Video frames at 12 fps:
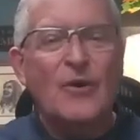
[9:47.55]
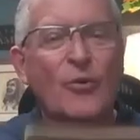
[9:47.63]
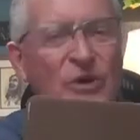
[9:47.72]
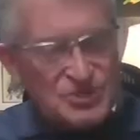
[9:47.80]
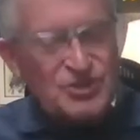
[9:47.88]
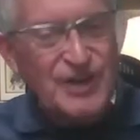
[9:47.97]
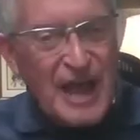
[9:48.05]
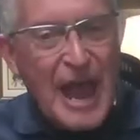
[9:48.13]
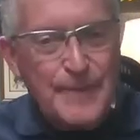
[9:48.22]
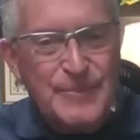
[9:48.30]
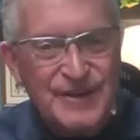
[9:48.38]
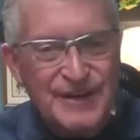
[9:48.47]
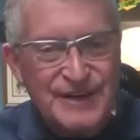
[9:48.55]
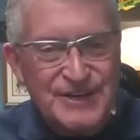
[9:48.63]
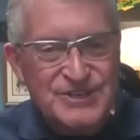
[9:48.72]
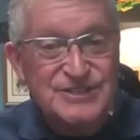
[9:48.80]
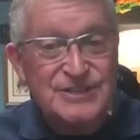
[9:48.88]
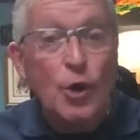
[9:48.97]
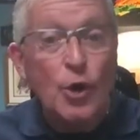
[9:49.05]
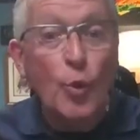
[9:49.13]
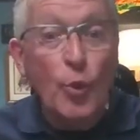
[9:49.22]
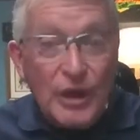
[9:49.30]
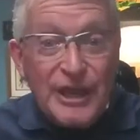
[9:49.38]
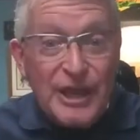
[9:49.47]
What's going to happen is
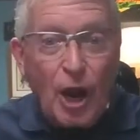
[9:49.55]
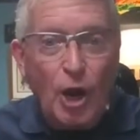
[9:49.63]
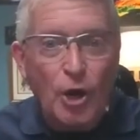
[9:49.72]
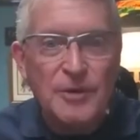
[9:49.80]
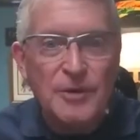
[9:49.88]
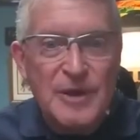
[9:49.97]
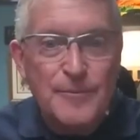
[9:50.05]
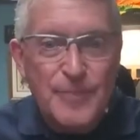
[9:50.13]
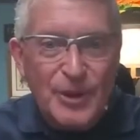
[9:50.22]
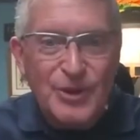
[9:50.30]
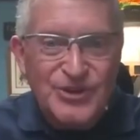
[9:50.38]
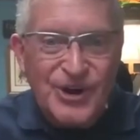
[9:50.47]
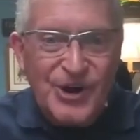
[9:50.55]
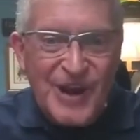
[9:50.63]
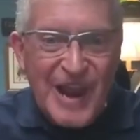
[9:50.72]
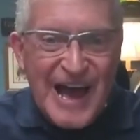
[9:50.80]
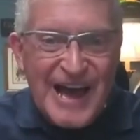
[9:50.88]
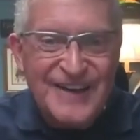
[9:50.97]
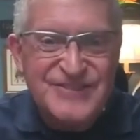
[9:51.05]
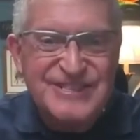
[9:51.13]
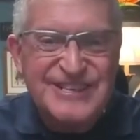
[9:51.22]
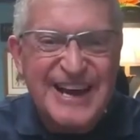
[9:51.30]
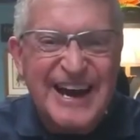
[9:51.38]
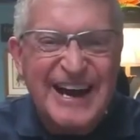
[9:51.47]
we are going to be building our
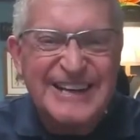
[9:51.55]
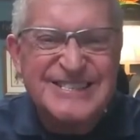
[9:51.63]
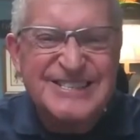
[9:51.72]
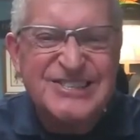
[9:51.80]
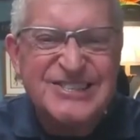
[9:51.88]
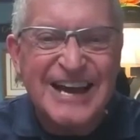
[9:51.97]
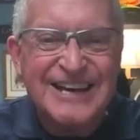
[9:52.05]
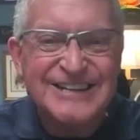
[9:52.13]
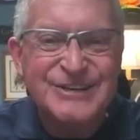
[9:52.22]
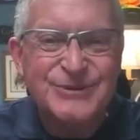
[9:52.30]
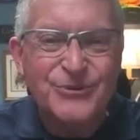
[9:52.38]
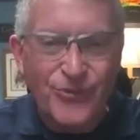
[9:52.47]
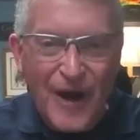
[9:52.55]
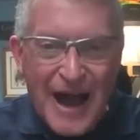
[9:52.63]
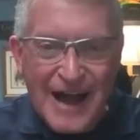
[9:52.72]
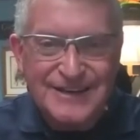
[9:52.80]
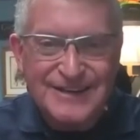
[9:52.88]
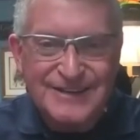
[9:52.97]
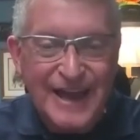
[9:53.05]
lives on solid rock